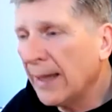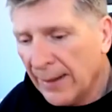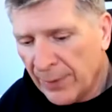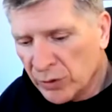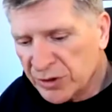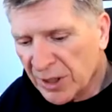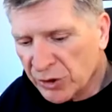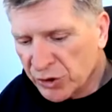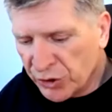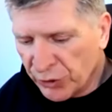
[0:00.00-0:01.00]
And those
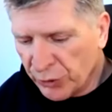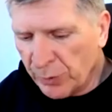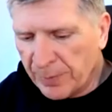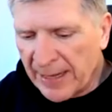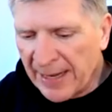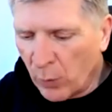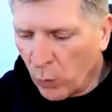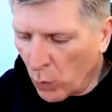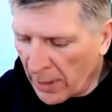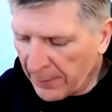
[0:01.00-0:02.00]
are
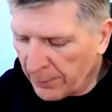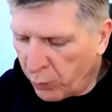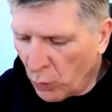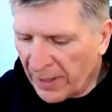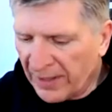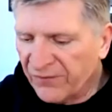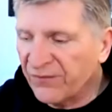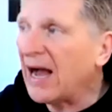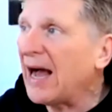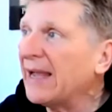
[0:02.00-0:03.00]

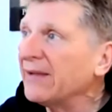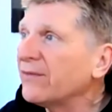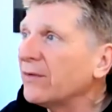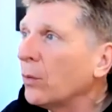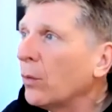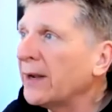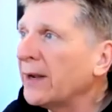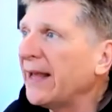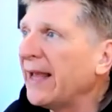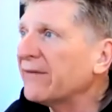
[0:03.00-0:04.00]
2x1.5,
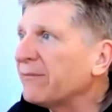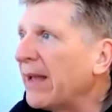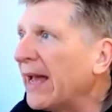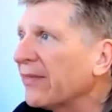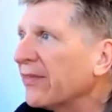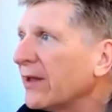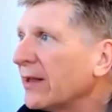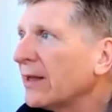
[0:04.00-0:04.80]
1.5 bath.